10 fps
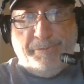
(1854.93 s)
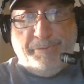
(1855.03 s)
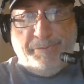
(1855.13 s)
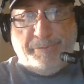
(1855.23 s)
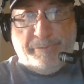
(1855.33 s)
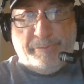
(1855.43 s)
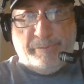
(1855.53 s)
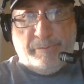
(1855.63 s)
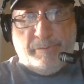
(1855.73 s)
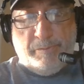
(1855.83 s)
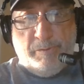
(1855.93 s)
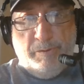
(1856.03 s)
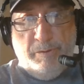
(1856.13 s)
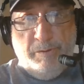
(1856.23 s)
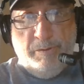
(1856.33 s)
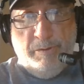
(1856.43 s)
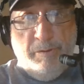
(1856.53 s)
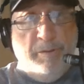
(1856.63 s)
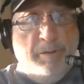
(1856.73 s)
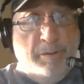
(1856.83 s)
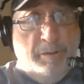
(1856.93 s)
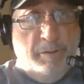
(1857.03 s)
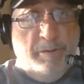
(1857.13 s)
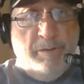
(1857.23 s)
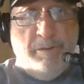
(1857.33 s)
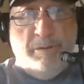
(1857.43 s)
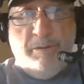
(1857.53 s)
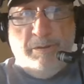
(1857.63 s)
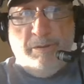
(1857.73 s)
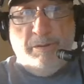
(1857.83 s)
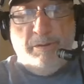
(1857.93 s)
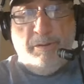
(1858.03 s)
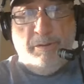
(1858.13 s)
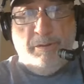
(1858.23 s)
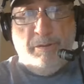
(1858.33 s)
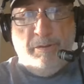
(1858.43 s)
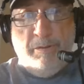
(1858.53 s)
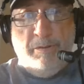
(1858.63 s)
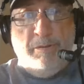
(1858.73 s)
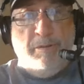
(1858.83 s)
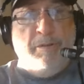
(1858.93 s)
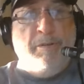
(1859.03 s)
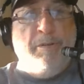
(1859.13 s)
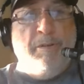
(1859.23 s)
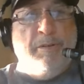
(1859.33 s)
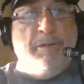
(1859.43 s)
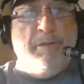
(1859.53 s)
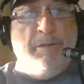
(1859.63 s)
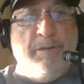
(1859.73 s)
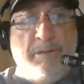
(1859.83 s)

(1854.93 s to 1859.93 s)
The person shown says nothing.